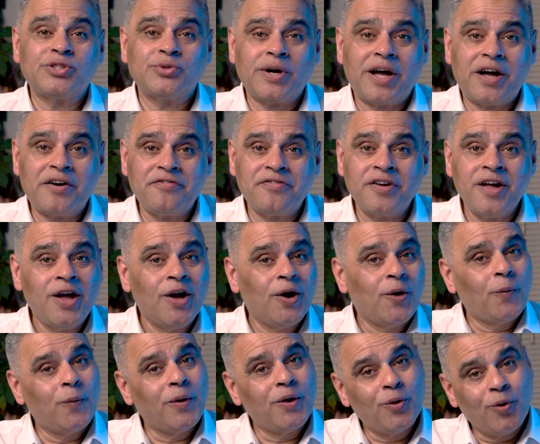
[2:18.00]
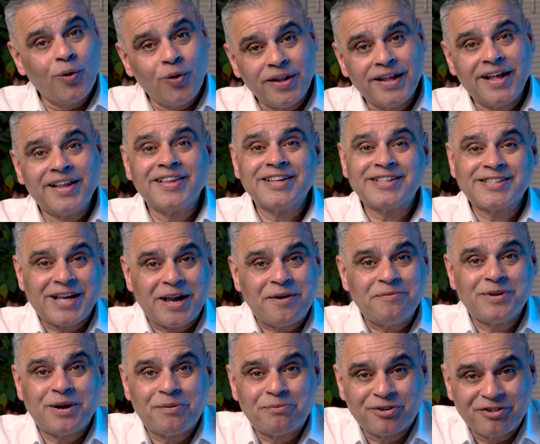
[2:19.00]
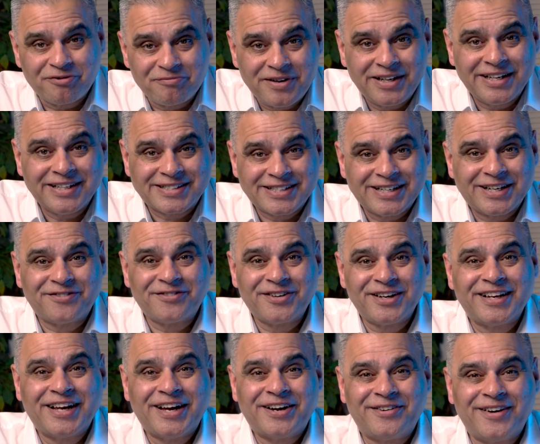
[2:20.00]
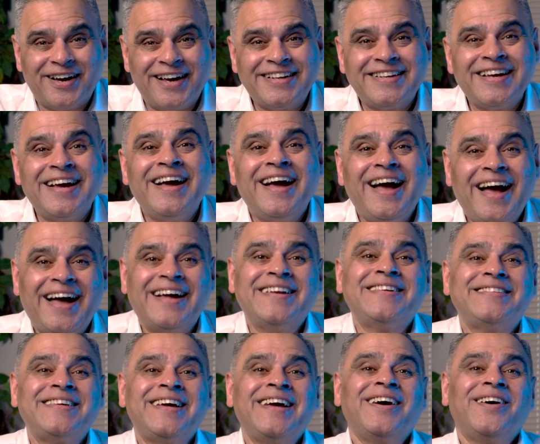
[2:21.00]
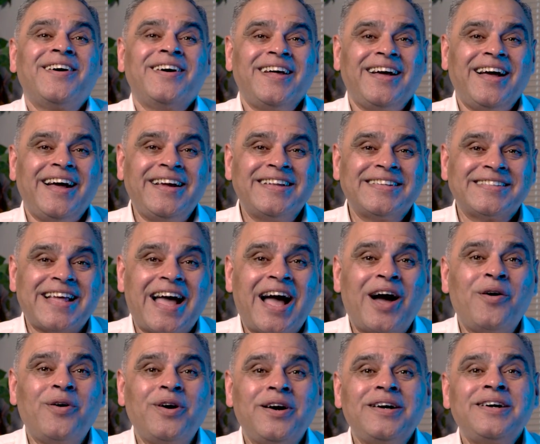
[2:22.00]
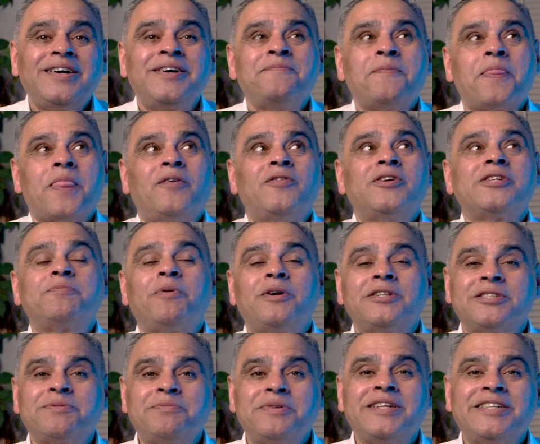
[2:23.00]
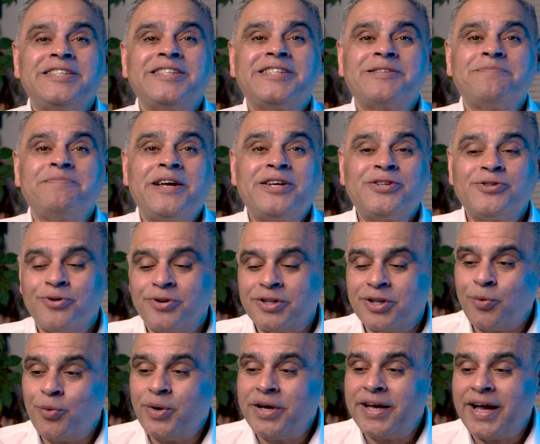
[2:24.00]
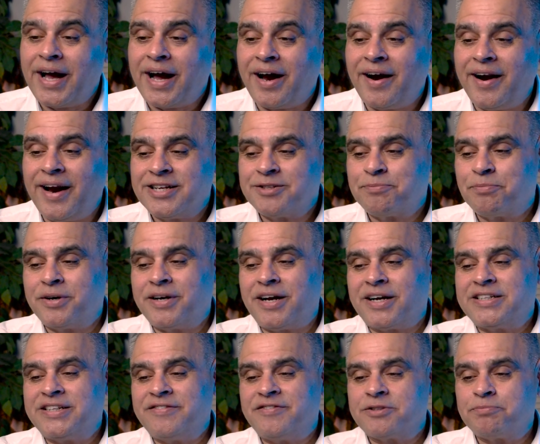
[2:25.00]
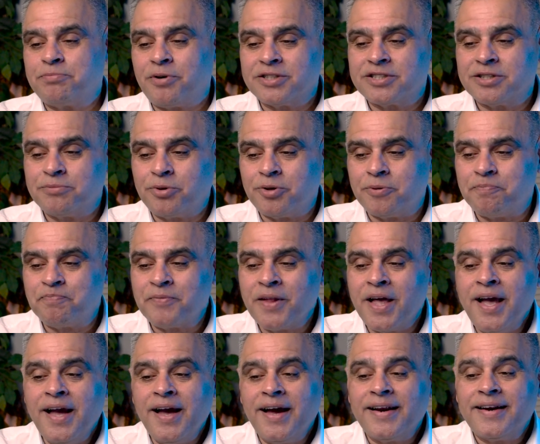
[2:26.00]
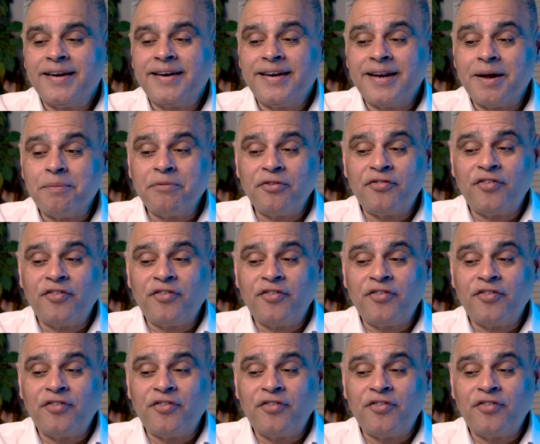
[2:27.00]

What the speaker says: you have. We all get the same number of minutes in every day, right? And it's our responsibility to make sure that we are as productive as possible. Number